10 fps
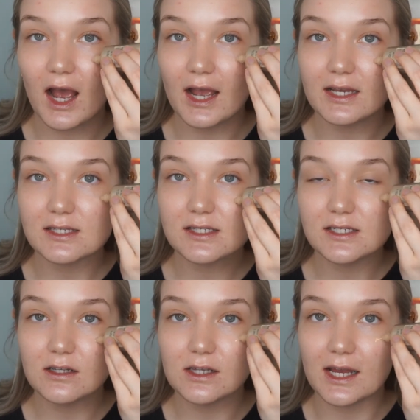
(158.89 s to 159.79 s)
I
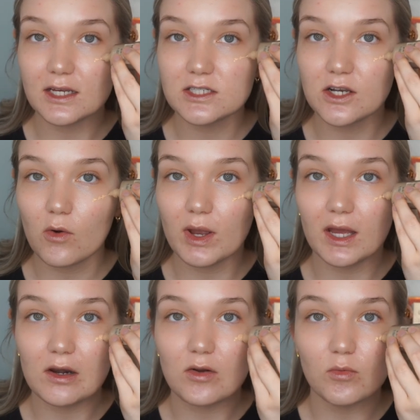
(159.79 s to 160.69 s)
still like to go
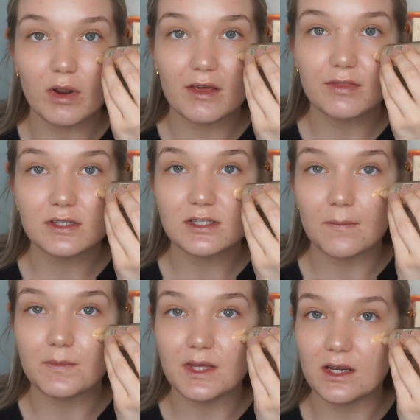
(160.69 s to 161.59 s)
in with
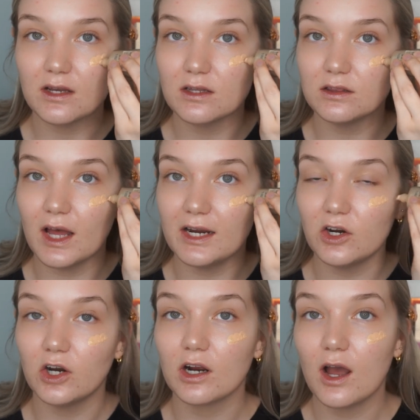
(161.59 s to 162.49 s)
something
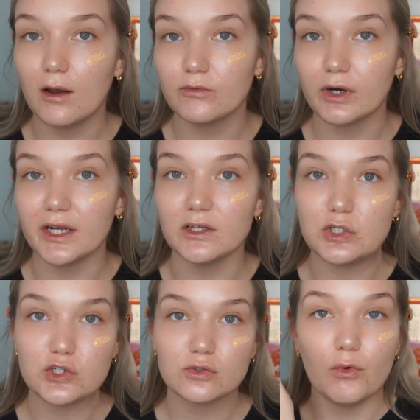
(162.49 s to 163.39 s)
lighter
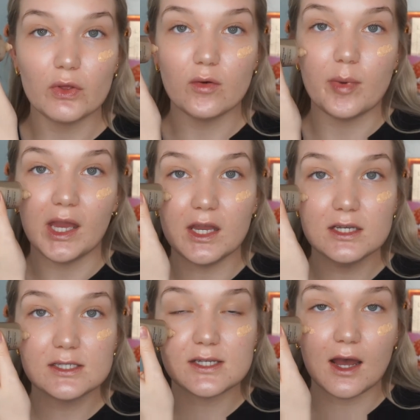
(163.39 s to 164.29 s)
coverage for the base.